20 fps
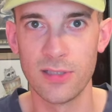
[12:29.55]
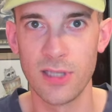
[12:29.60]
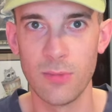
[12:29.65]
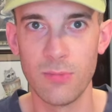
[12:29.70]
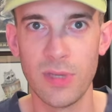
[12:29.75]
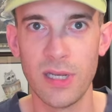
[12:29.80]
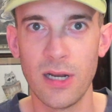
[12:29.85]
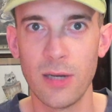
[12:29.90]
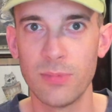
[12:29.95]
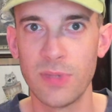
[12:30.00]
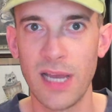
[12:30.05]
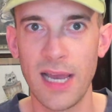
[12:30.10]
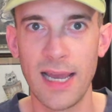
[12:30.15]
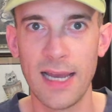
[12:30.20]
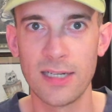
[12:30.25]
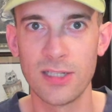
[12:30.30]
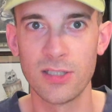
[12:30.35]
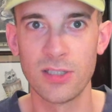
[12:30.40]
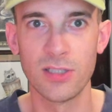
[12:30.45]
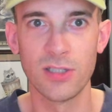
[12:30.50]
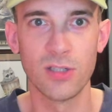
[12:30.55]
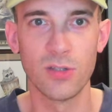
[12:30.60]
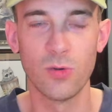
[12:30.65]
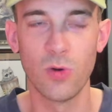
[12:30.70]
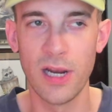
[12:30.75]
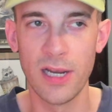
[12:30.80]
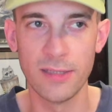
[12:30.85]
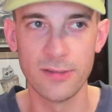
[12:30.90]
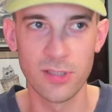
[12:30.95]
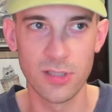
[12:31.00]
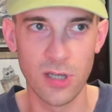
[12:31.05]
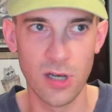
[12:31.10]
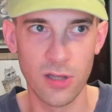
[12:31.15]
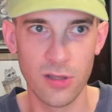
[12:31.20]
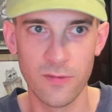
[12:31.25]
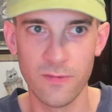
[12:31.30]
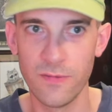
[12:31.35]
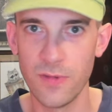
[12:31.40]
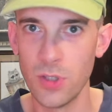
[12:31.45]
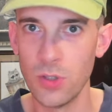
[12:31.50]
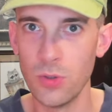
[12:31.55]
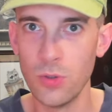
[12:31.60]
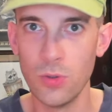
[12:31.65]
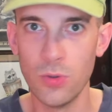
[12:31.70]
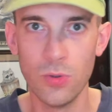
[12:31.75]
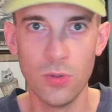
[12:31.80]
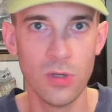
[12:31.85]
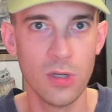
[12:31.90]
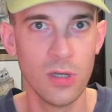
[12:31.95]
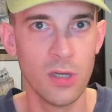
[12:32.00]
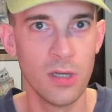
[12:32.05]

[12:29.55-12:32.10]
I've been up to Ashland, great, saw the view.